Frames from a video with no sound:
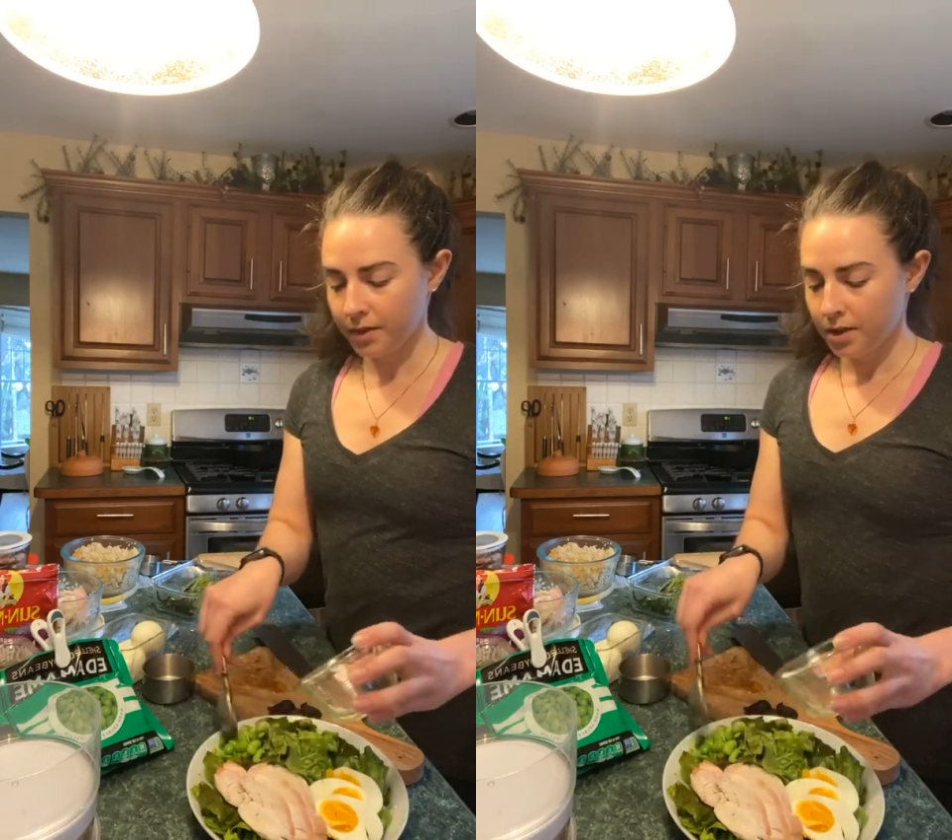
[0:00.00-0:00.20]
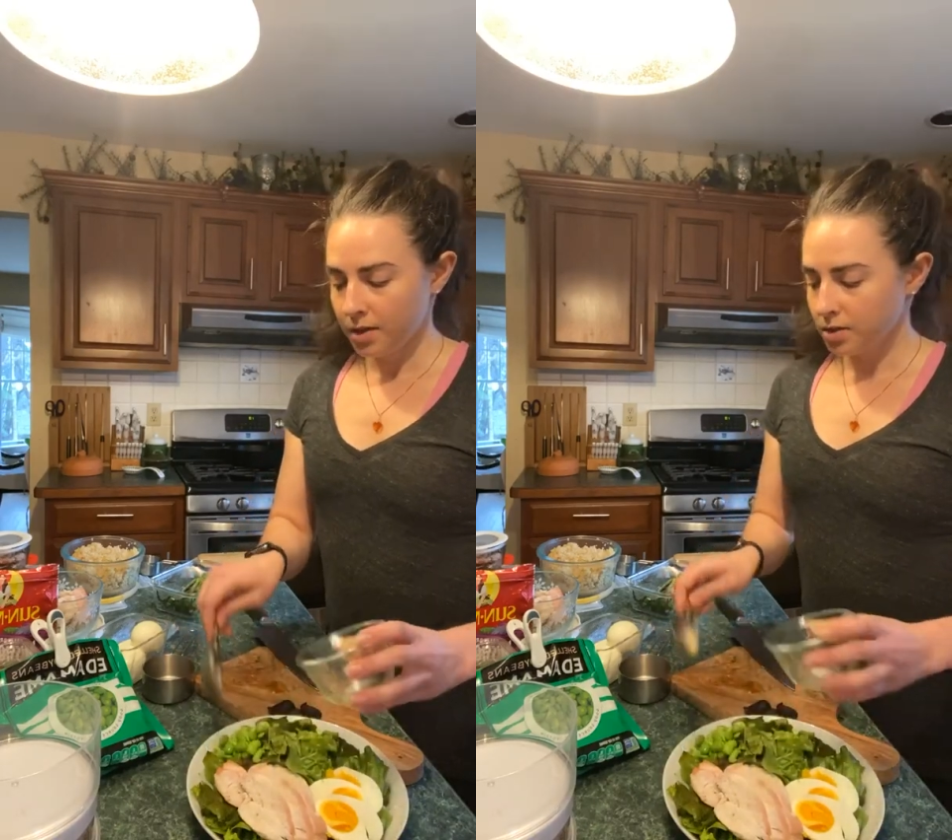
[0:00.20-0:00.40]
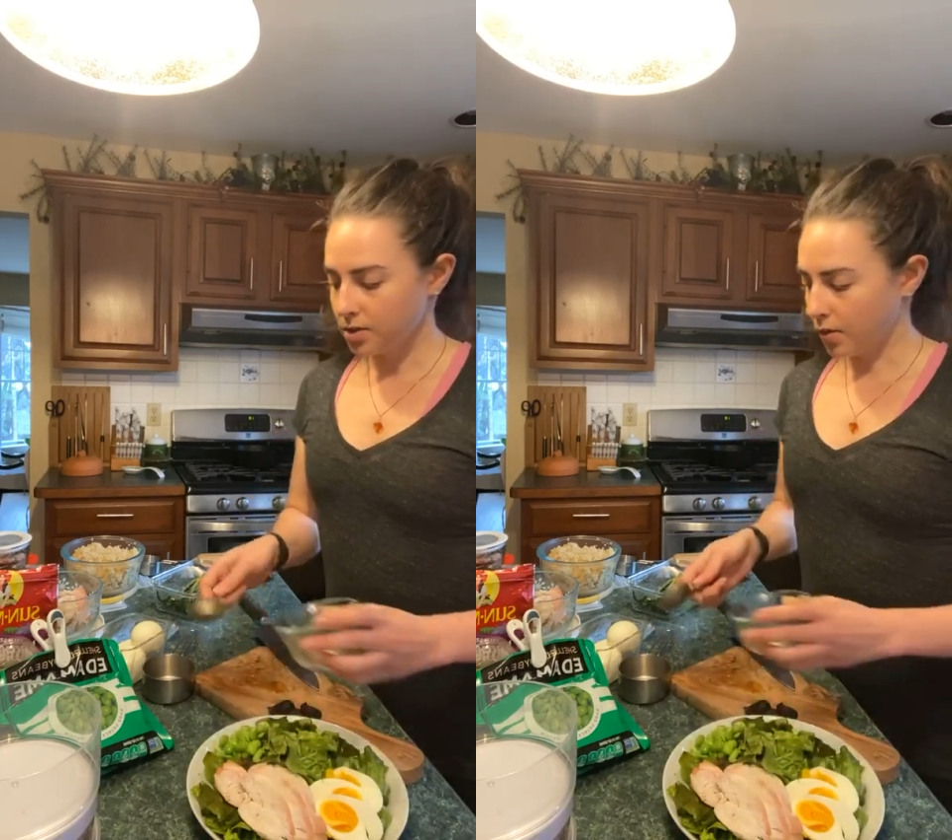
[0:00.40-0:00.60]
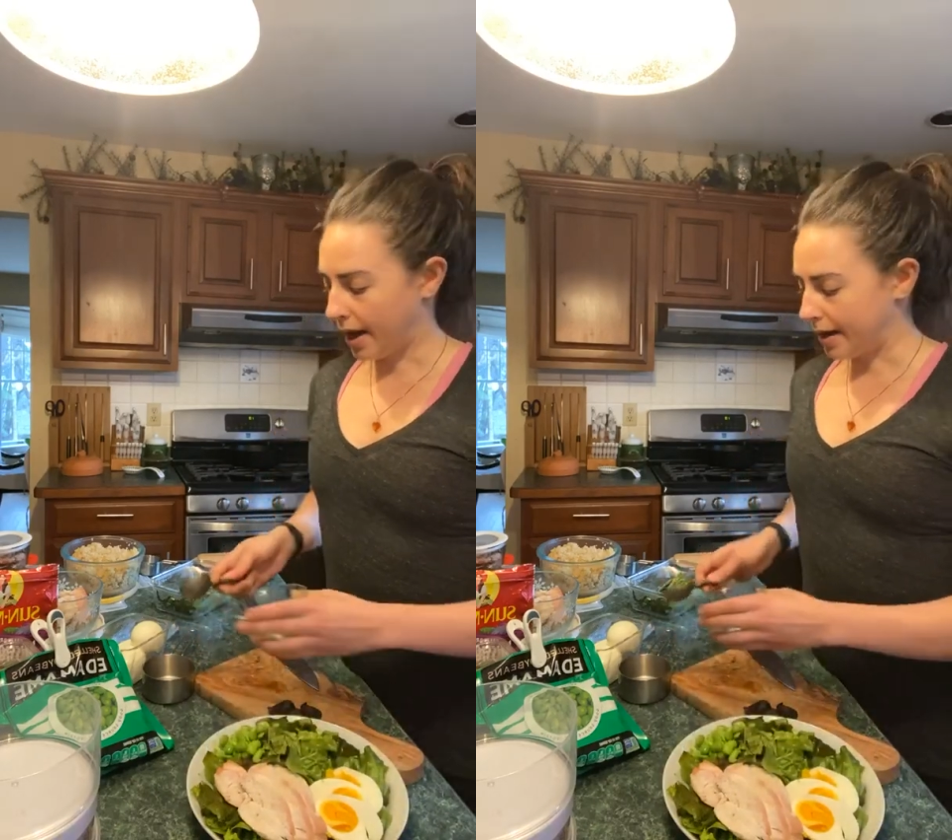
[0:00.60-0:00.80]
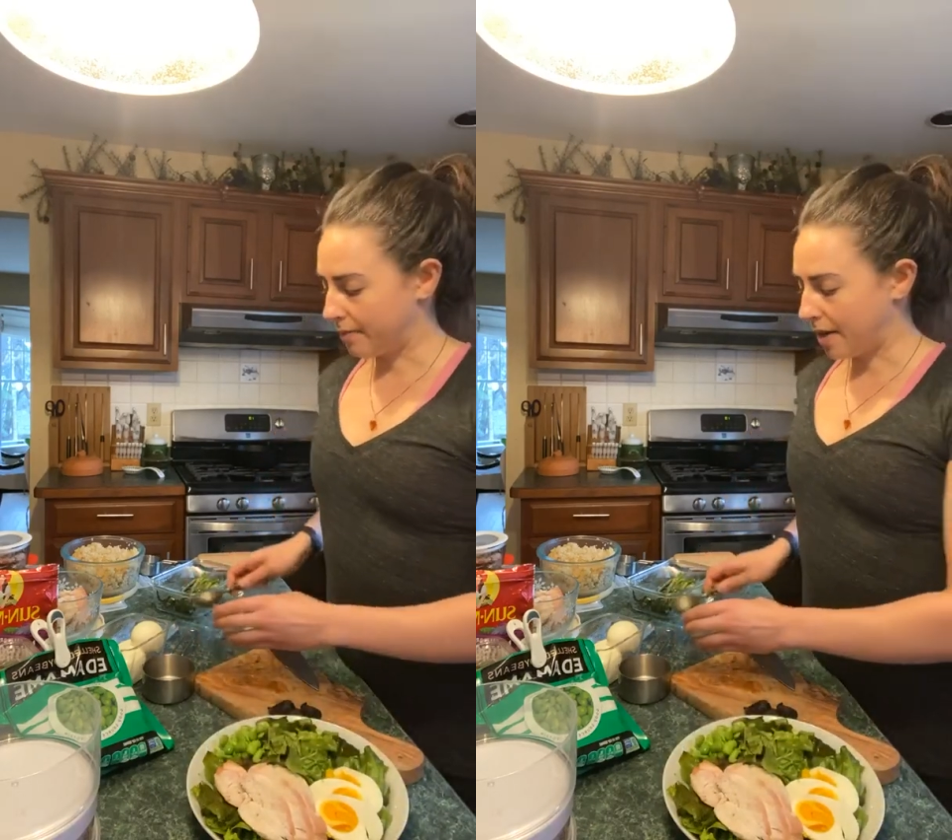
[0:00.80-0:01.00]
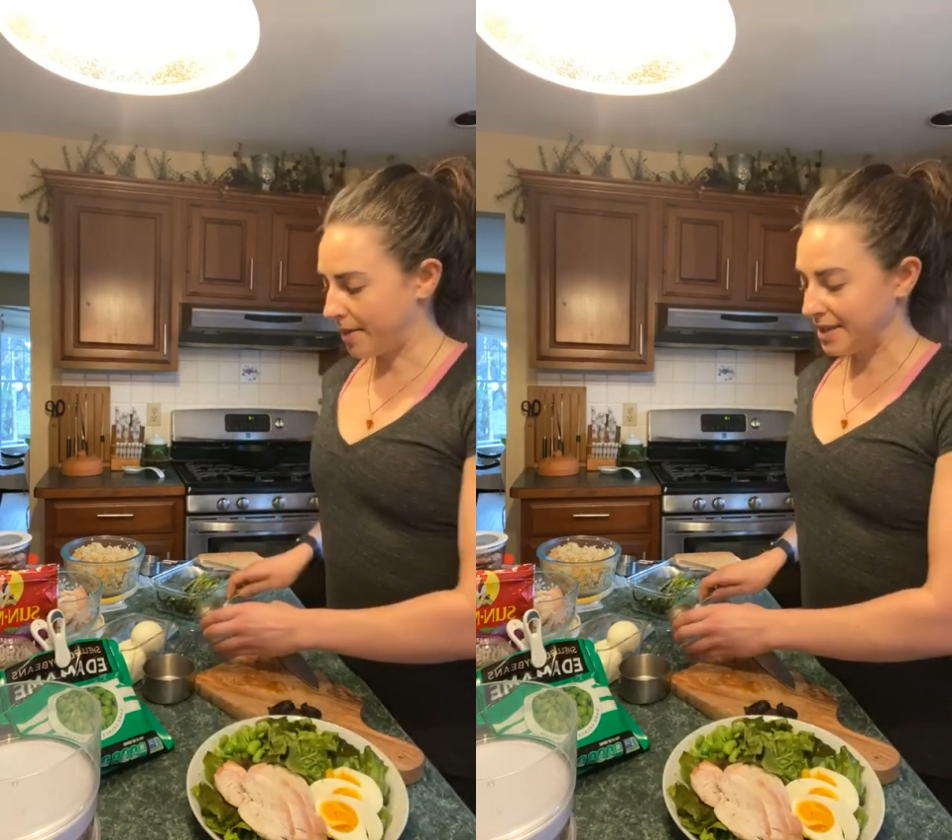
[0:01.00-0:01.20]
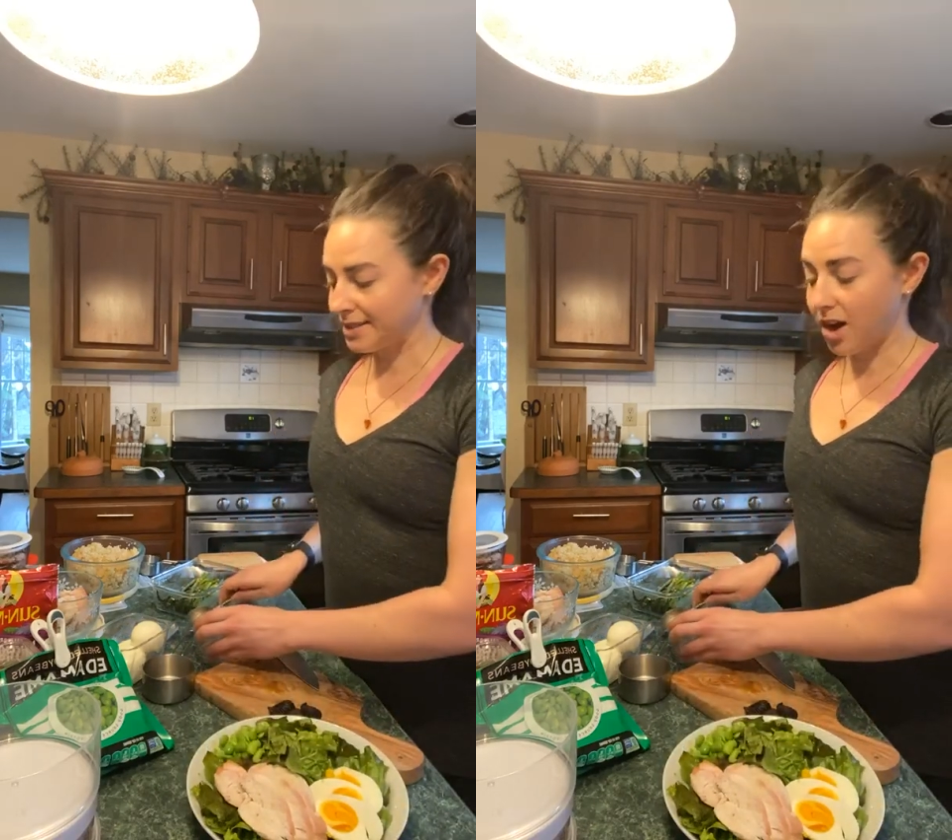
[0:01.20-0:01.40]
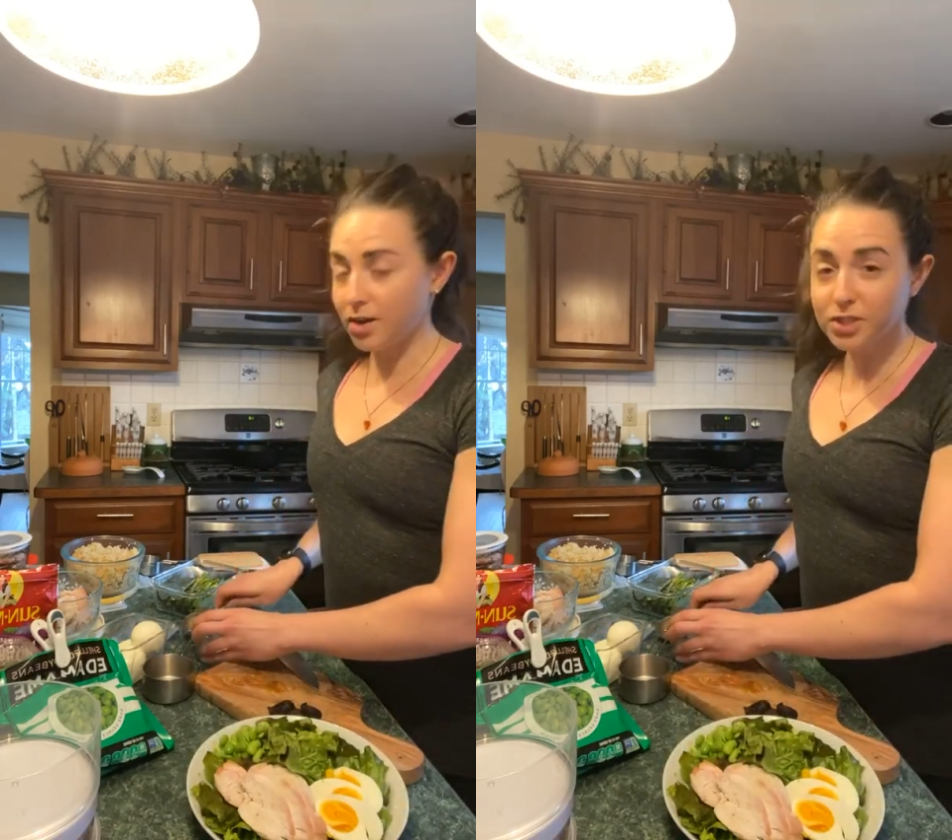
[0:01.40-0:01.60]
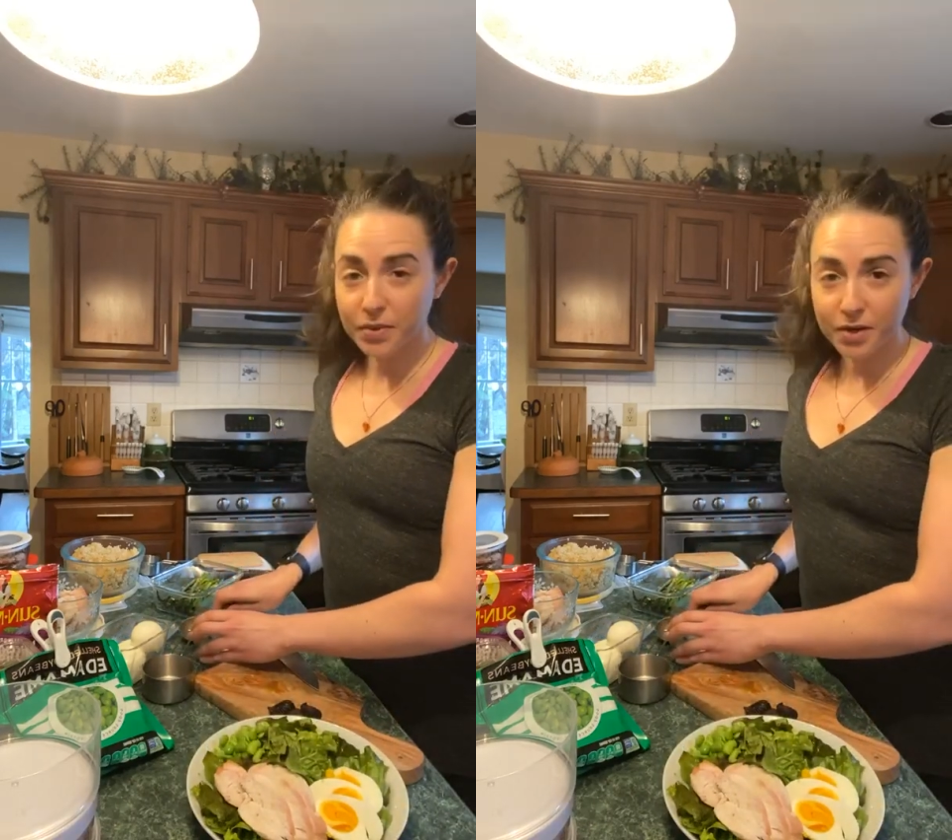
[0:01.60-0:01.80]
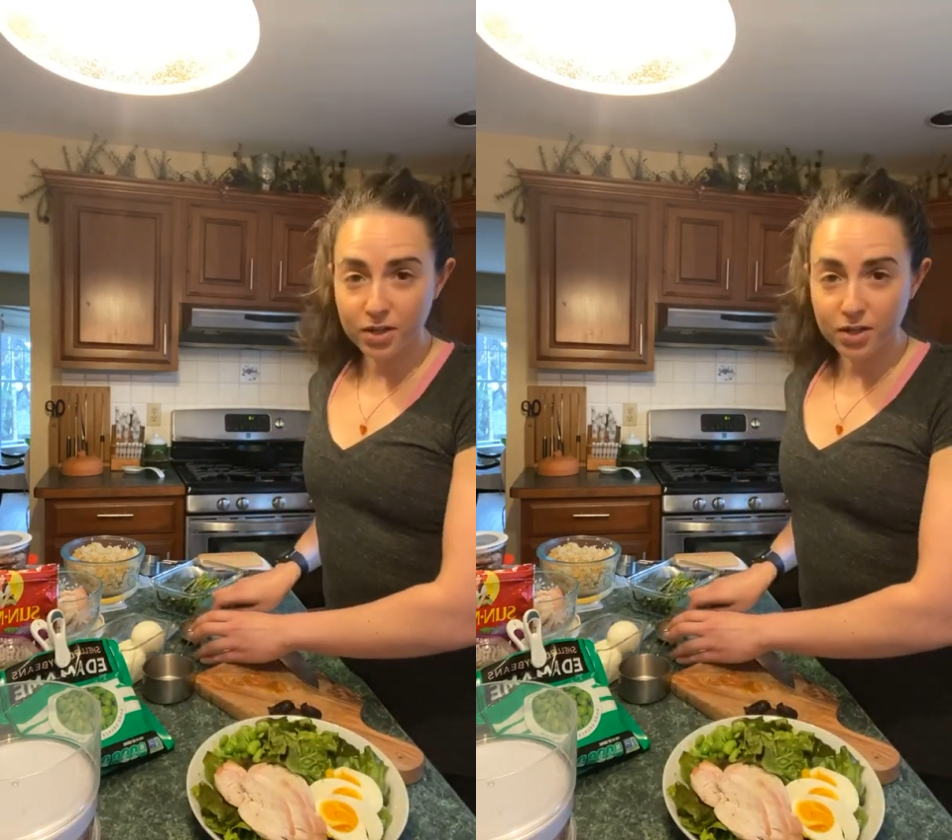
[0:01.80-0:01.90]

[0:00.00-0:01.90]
So edamame is also